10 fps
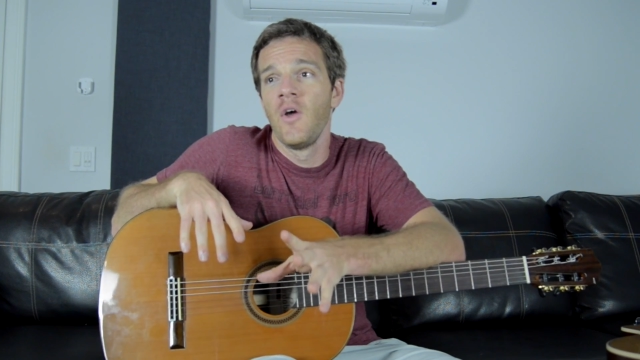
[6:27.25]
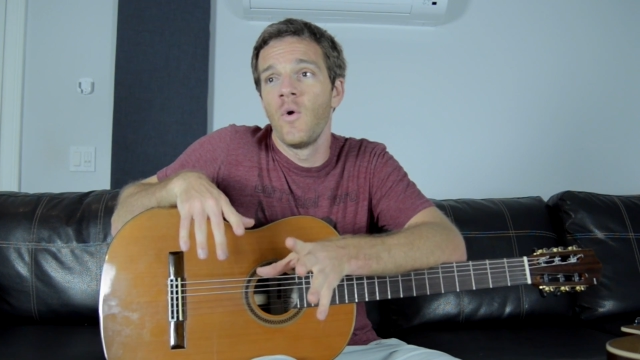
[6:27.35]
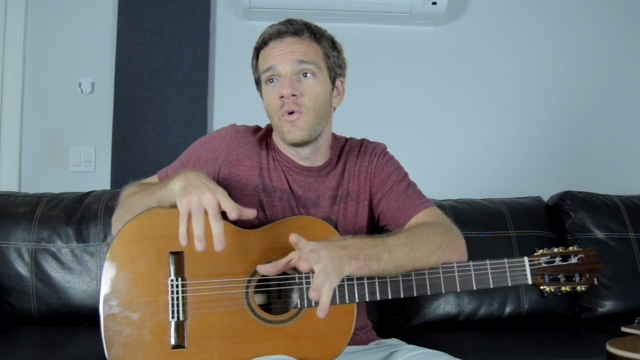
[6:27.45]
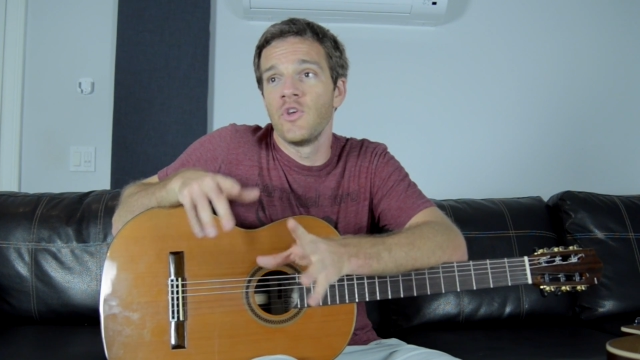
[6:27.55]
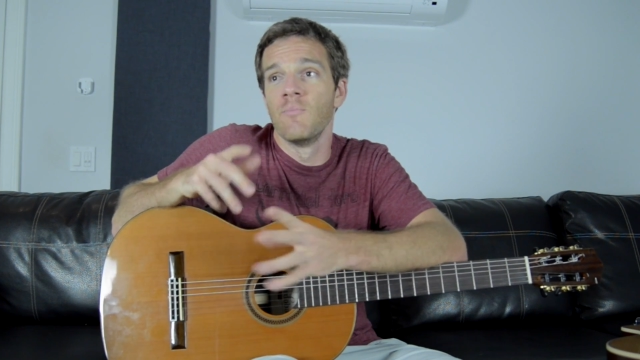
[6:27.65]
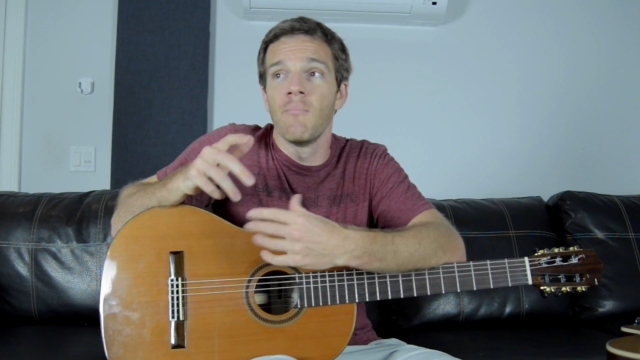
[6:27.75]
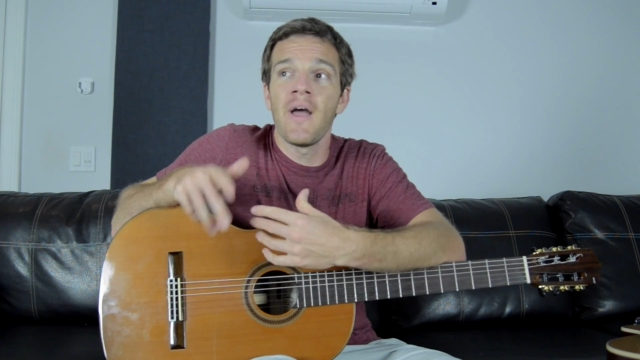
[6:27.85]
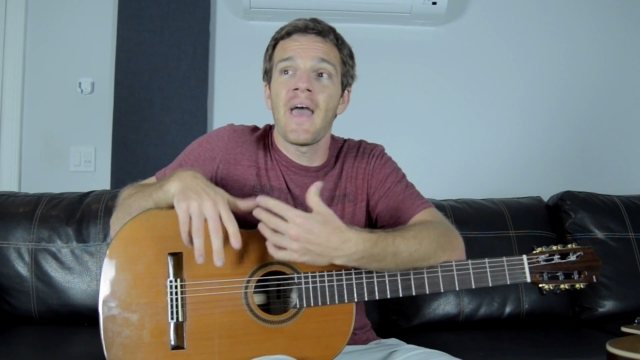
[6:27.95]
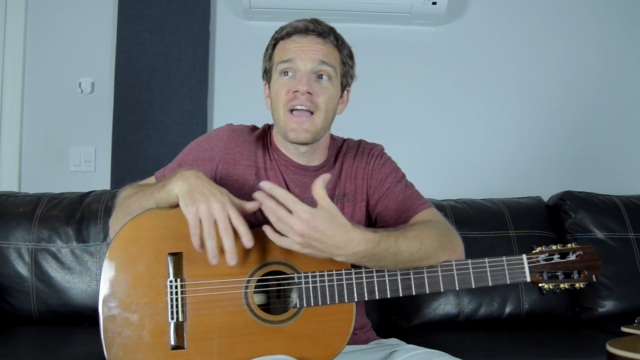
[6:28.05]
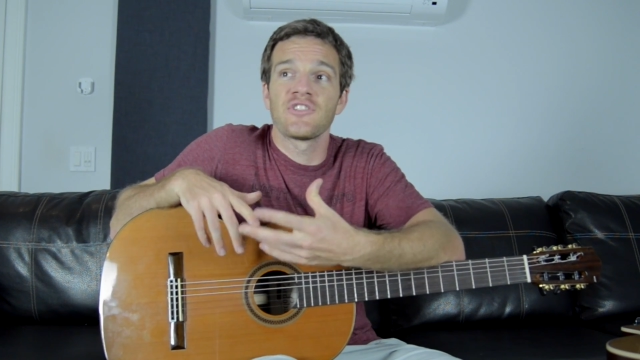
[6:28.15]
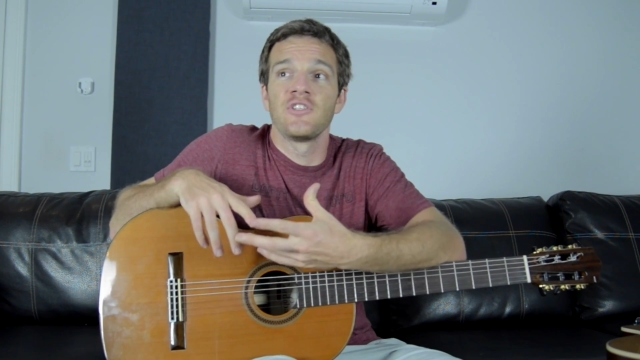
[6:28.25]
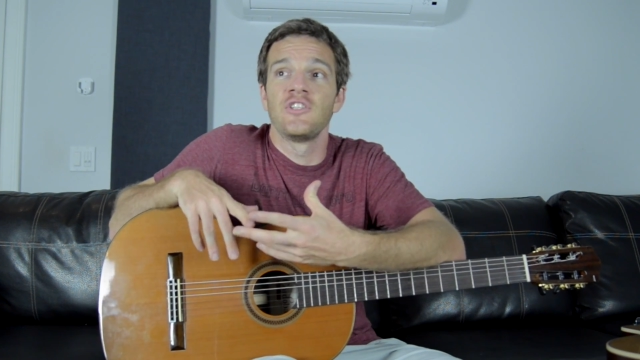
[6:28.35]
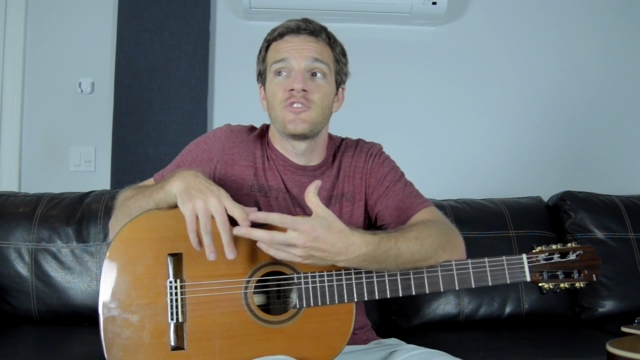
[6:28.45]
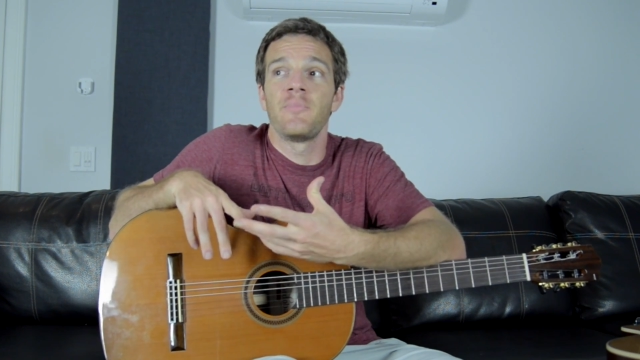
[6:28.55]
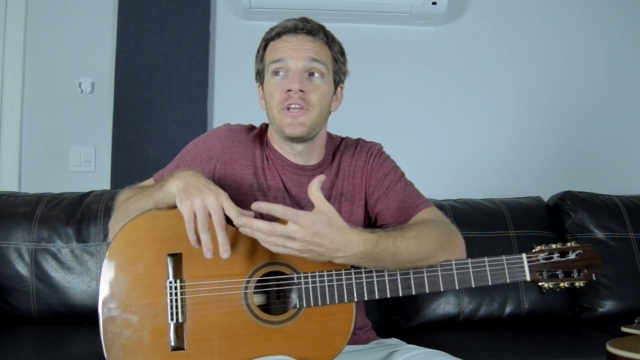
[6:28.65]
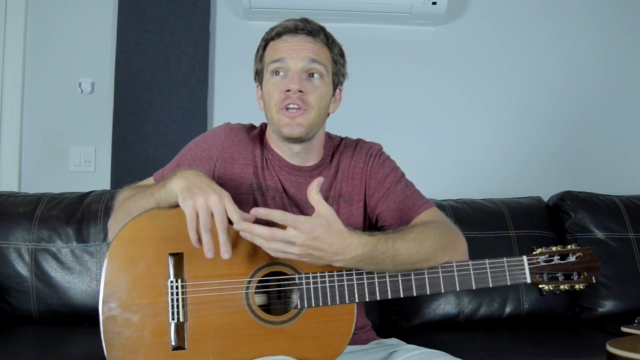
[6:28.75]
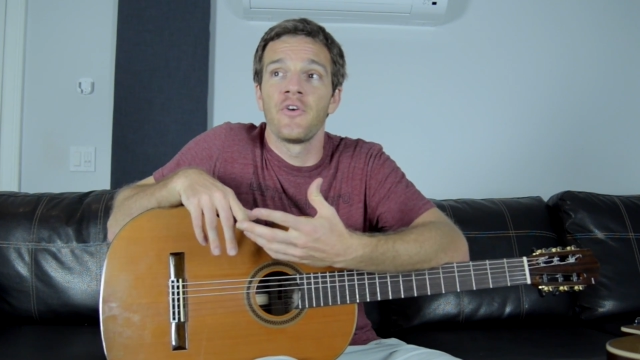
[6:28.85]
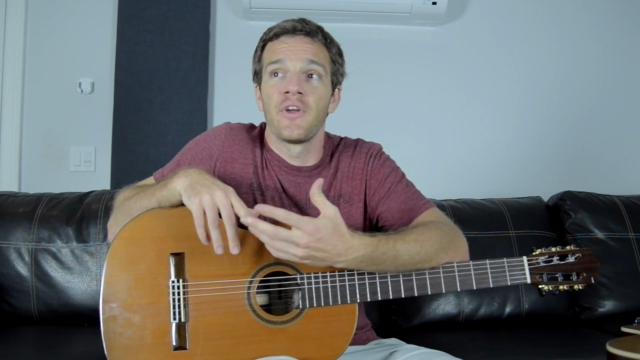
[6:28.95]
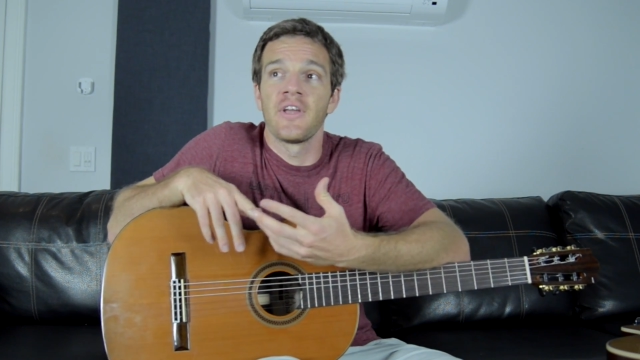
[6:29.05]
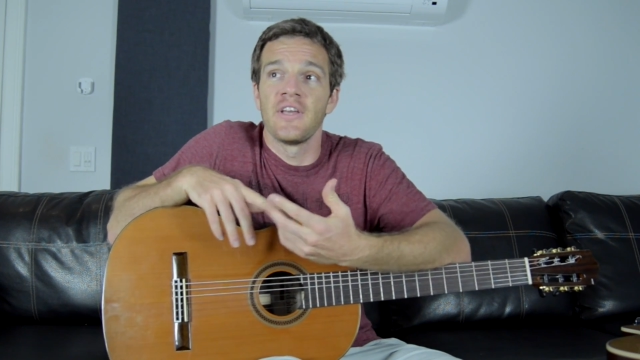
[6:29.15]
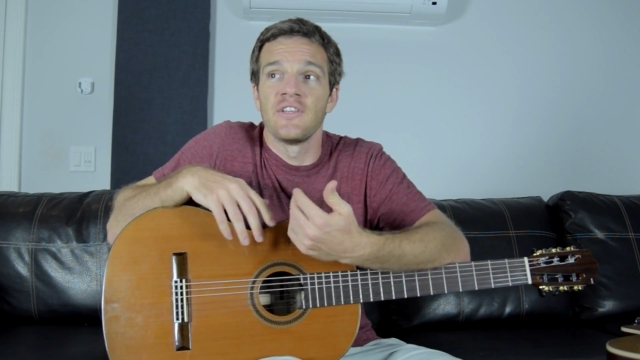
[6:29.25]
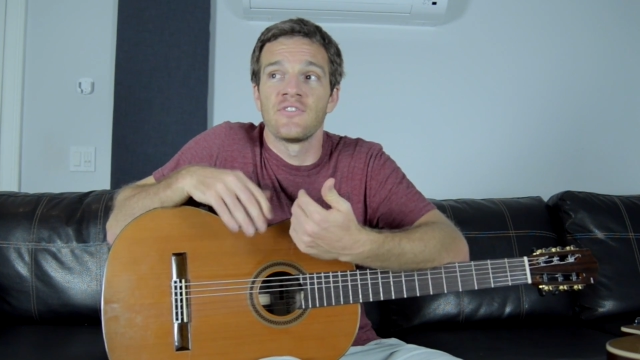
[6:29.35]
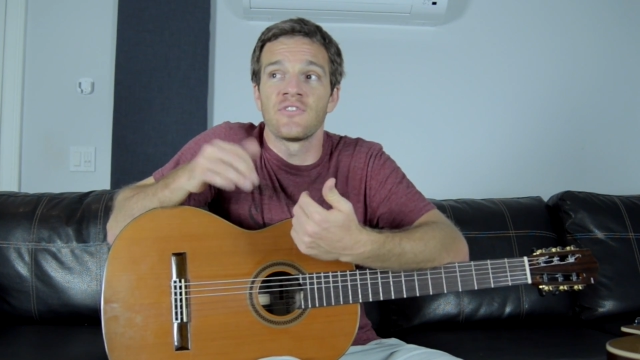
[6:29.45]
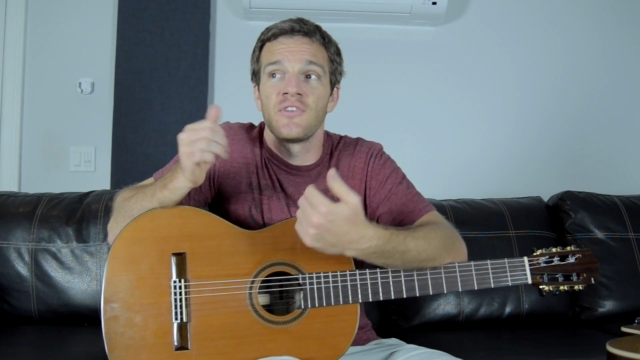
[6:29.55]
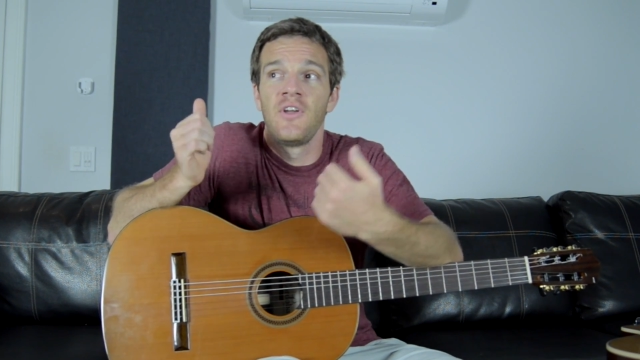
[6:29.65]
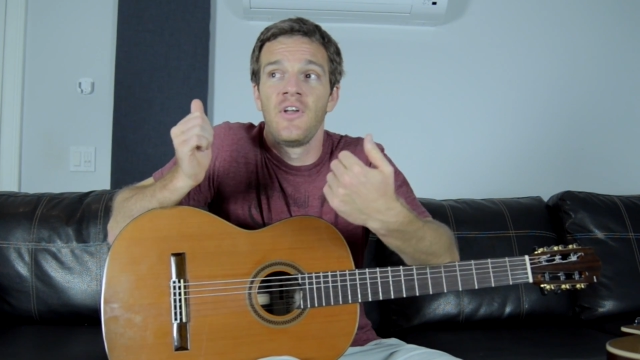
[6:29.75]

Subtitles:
what you might actually just be hearing is